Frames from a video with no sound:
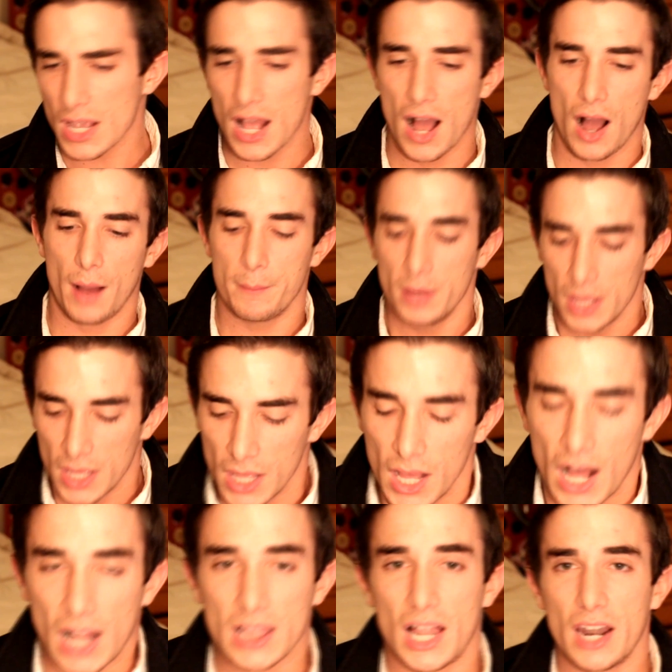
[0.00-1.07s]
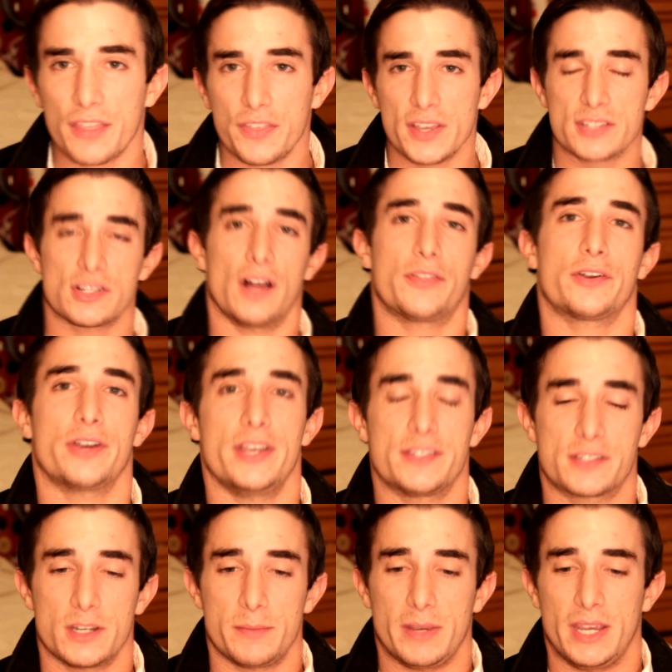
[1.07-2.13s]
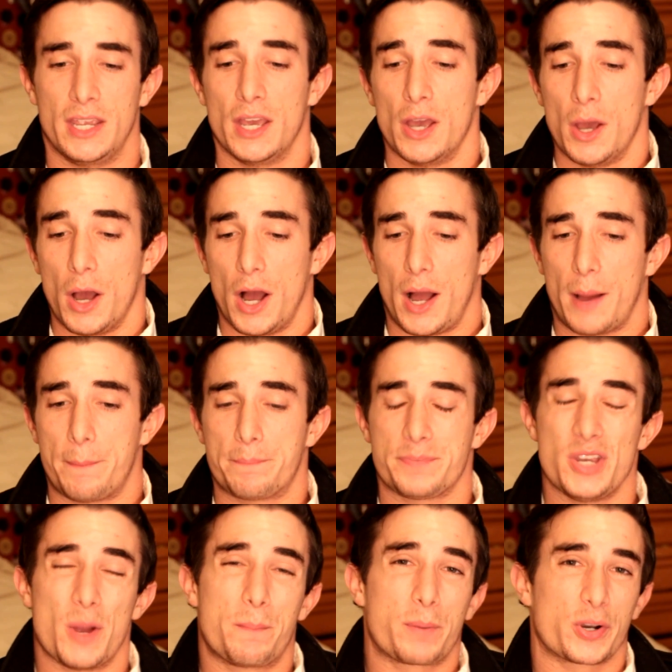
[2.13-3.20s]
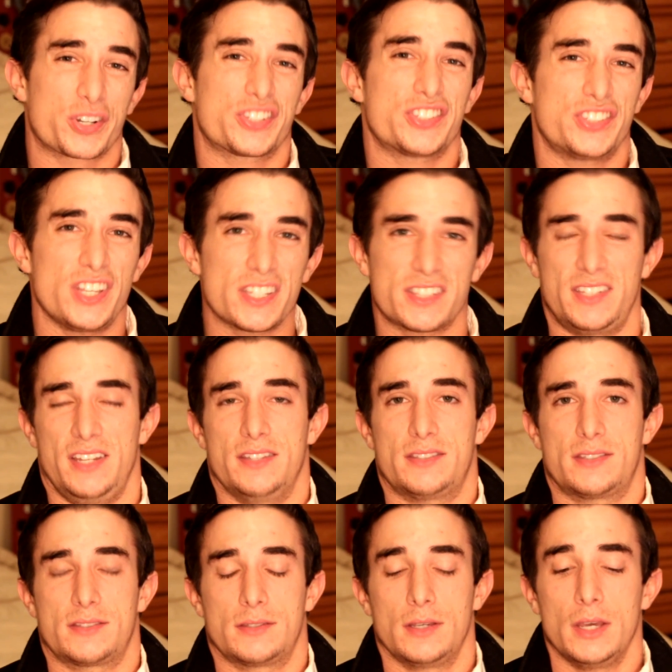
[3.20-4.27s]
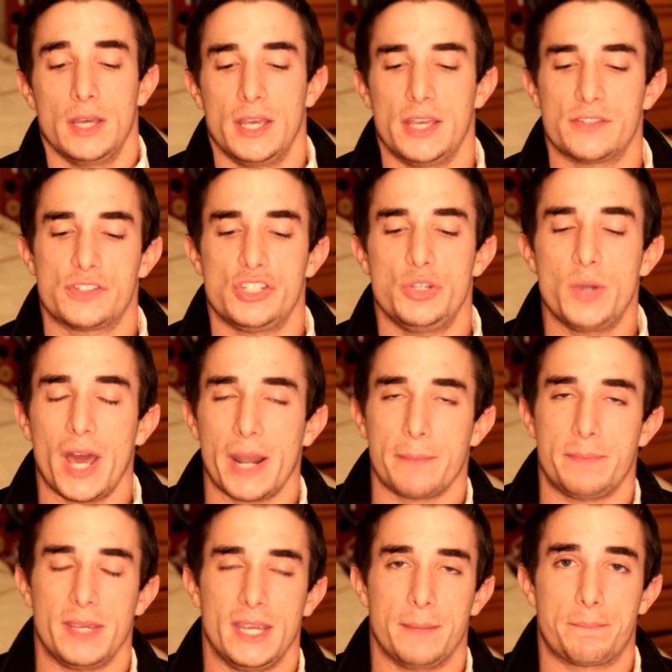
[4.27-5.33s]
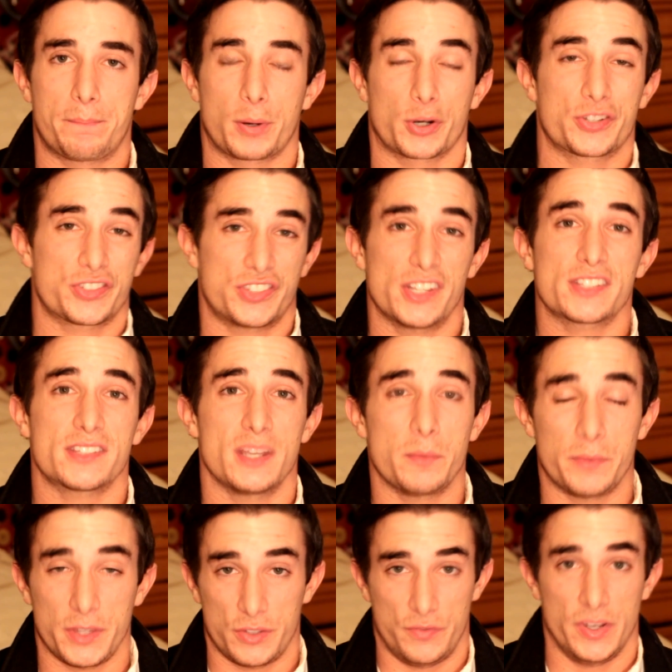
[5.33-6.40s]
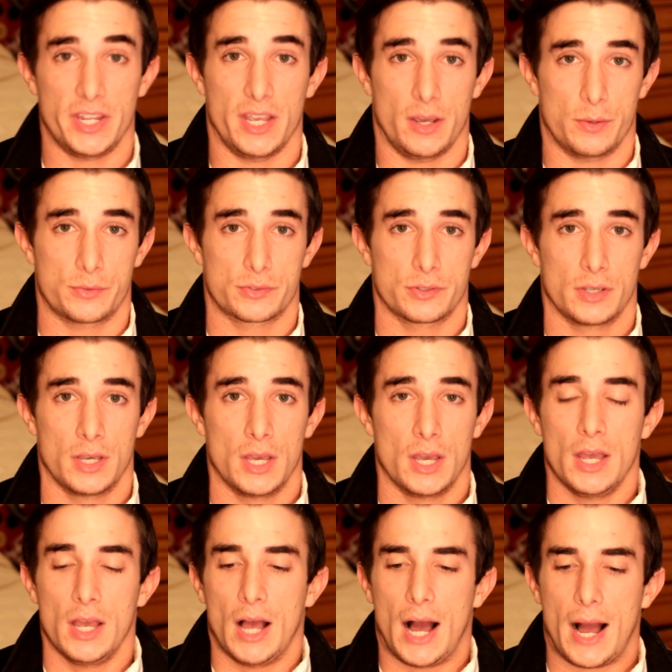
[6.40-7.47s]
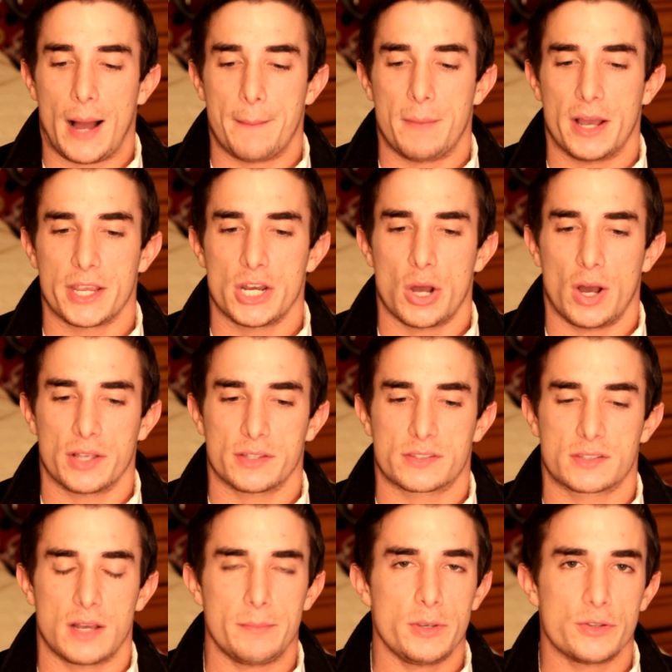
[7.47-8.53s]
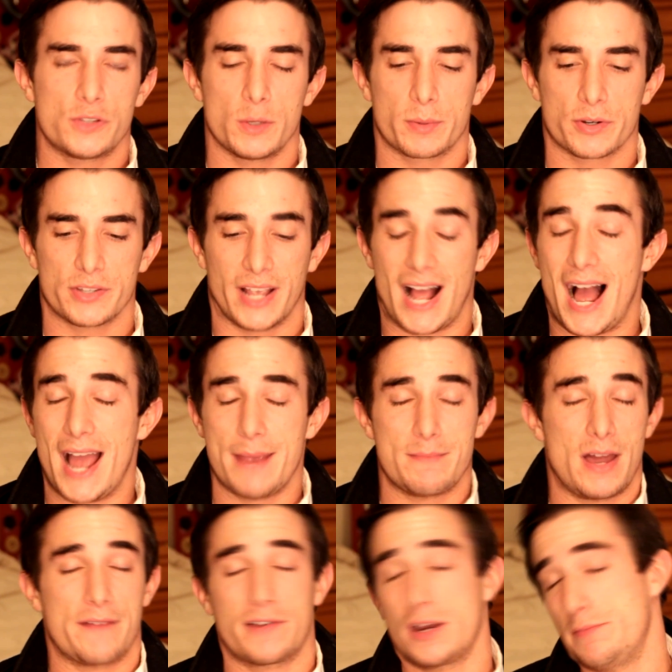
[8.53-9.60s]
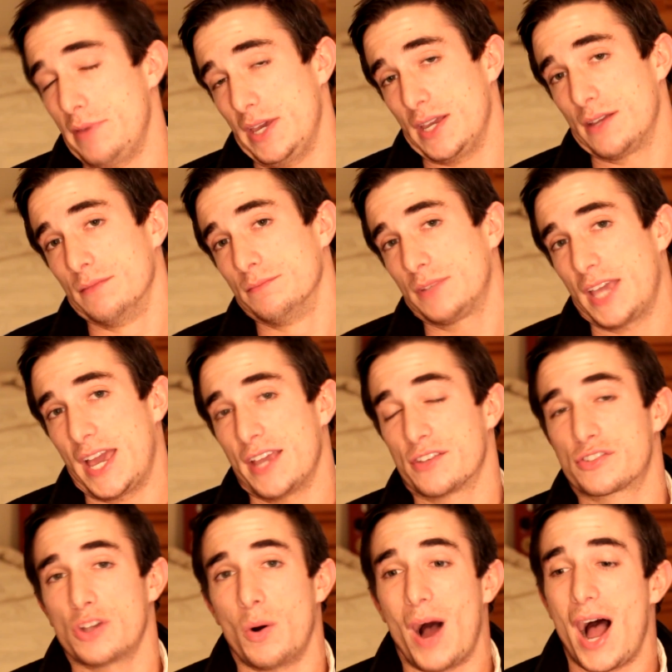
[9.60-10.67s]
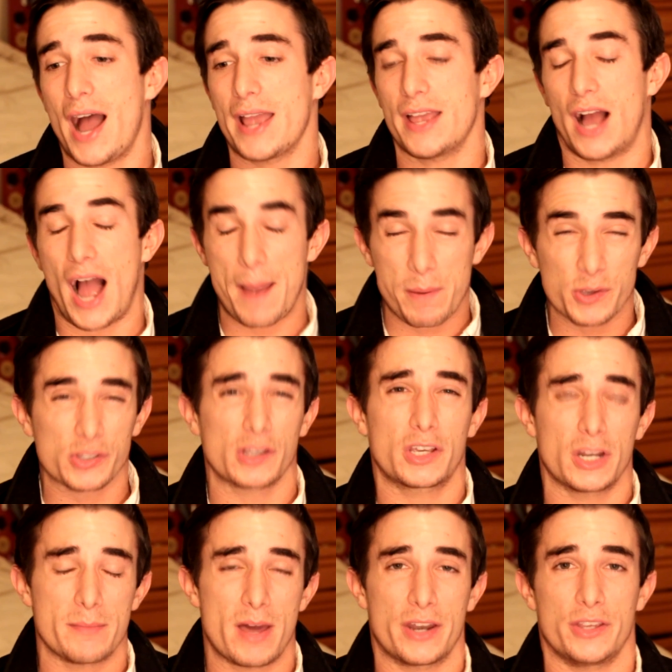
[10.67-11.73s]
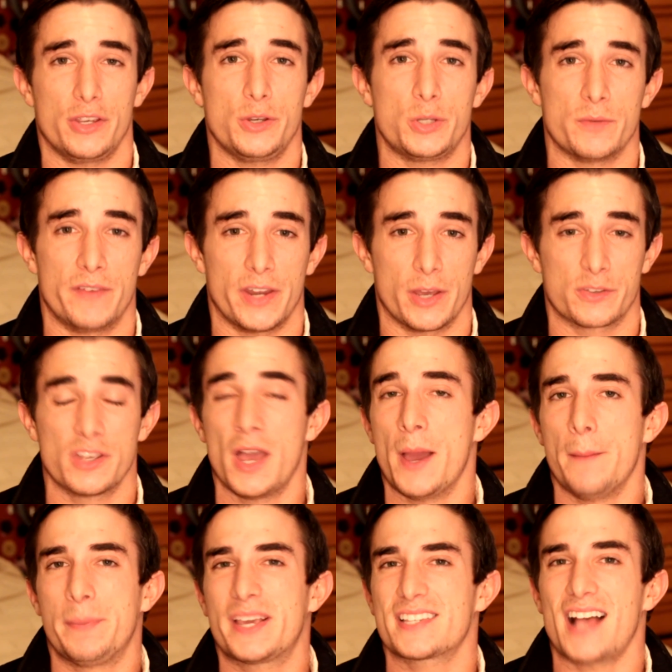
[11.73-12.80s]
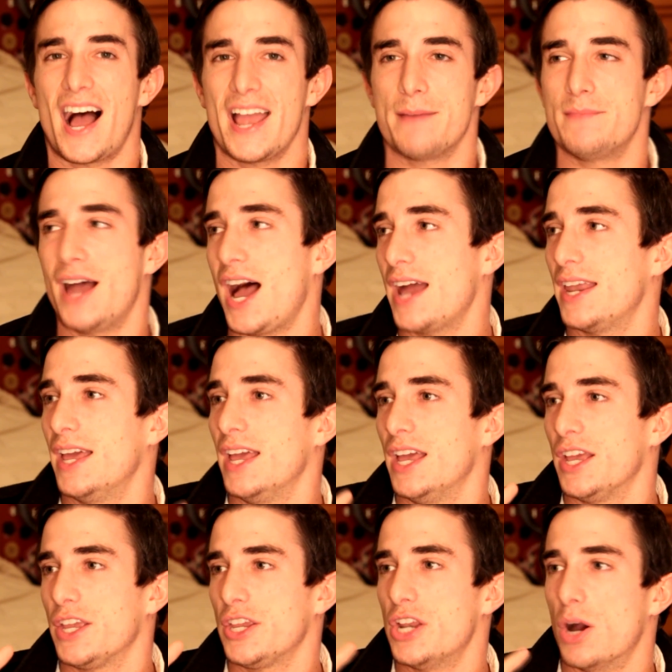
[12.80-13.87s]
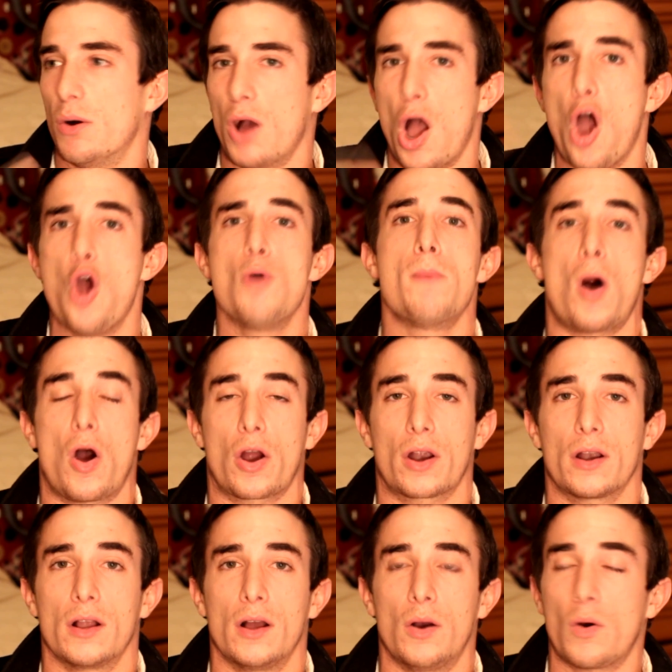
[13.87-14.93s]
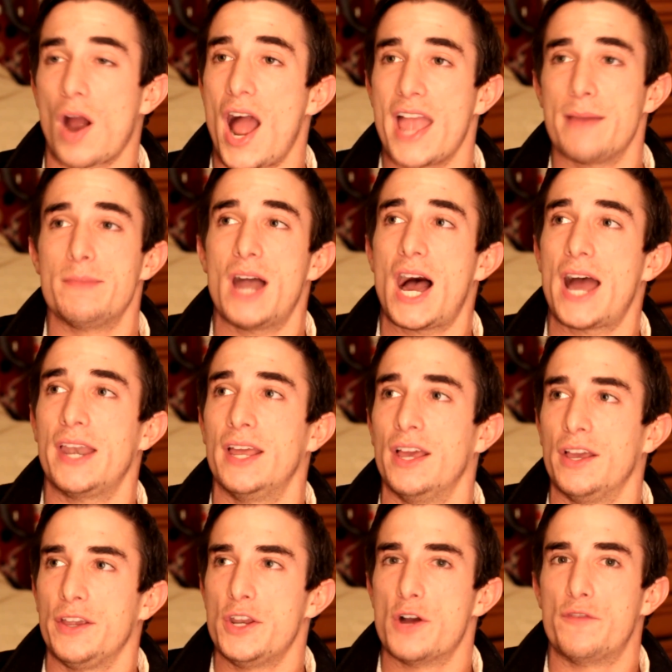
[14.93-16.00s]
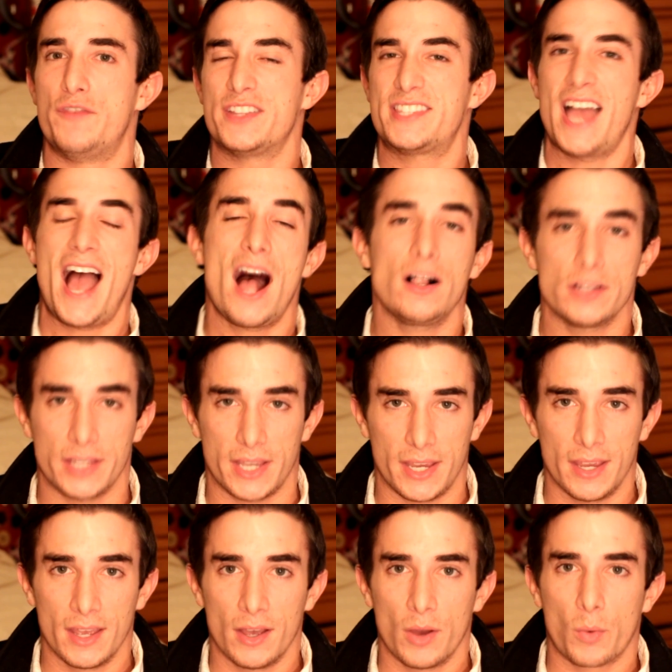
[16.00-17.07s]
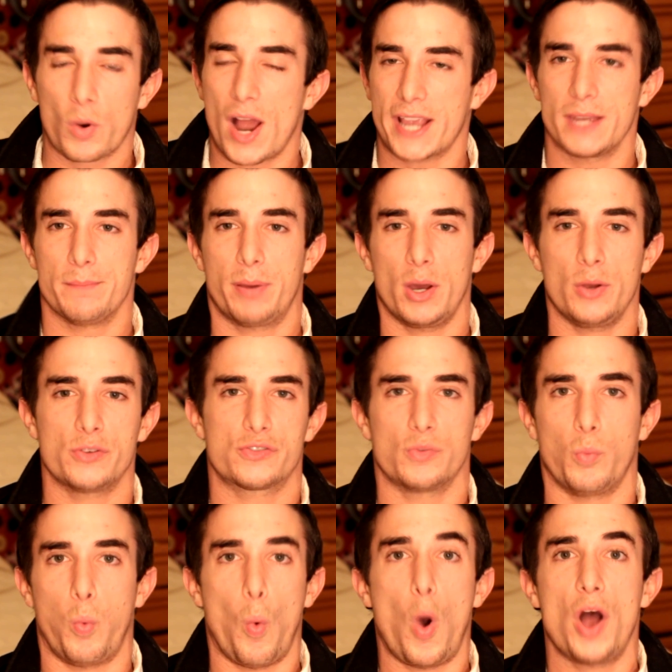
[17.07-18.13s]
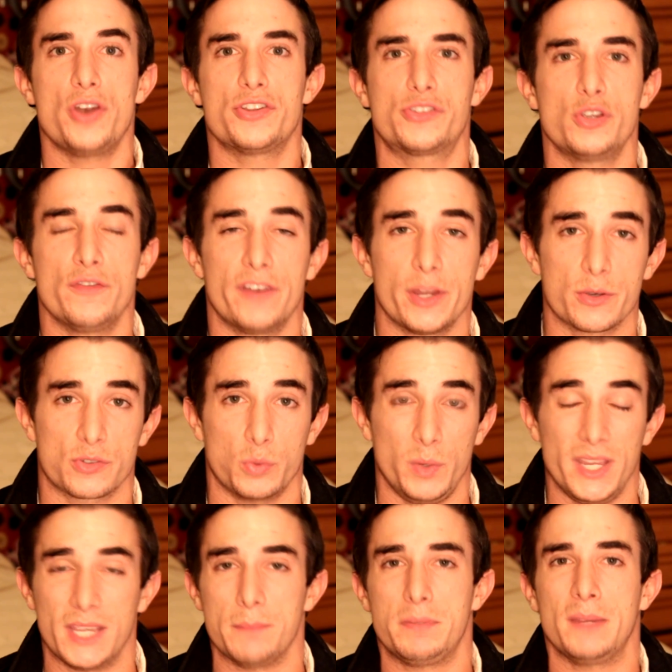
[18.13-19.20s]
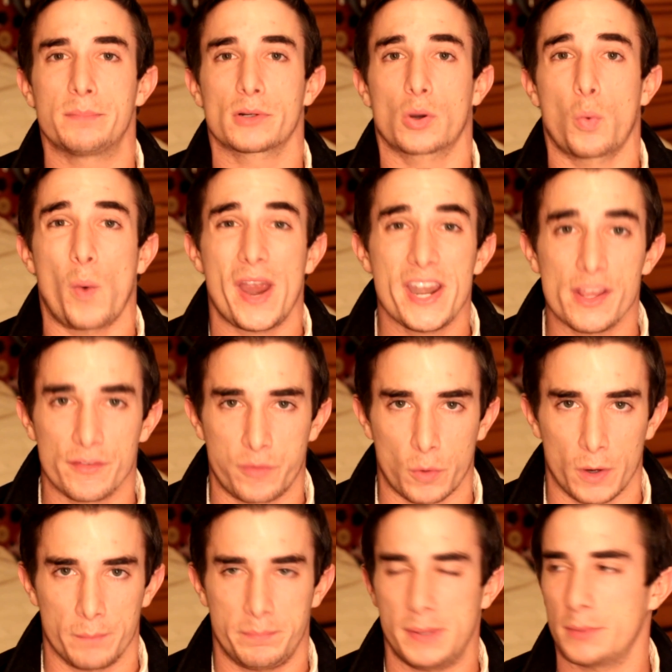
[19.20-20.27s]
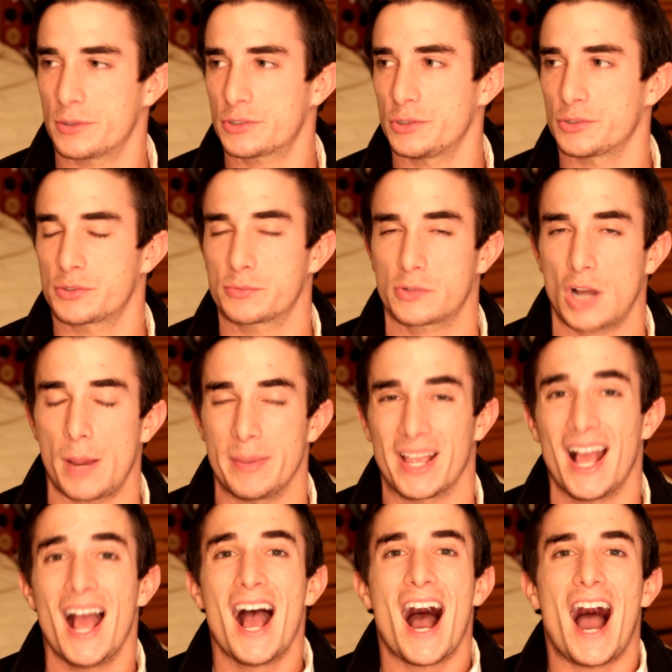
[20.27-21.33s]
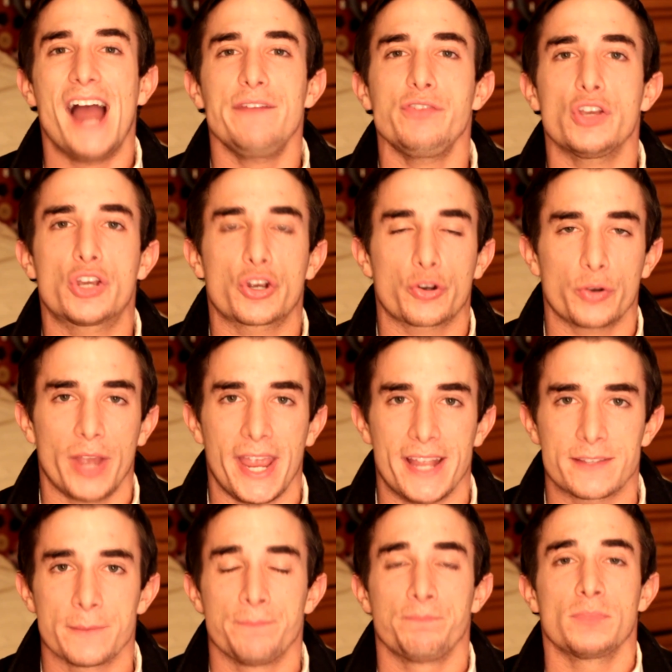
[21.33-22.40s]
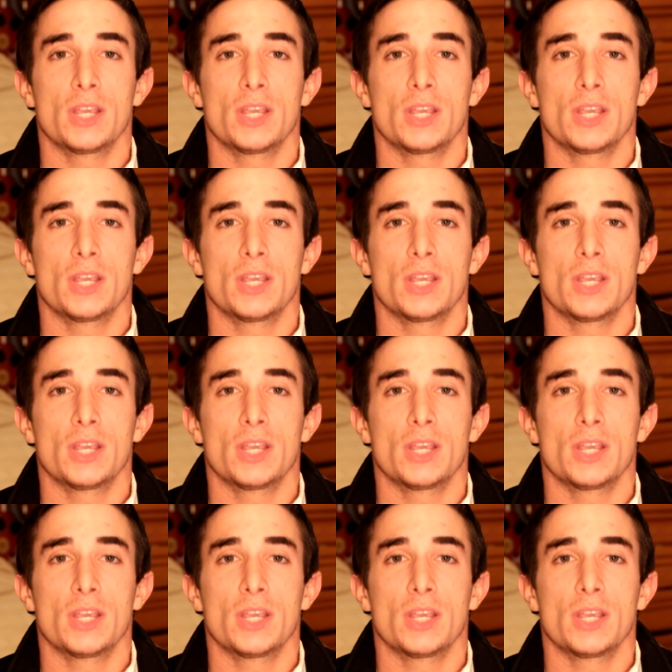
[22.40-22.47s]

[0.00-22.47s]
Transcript: Um, a lot of things other is going to be, uh, you know, persistence. Is you got to be persistent with these videos. Um, you know, some YouTubers, like, I am not very big, okay, so I, I post a good amount of YouTube videos because I am not, you know, Omar, or I am not, you know, Vitality, where I can post one to two videos a week and people are waiting for it and people are still subscribing. I have to create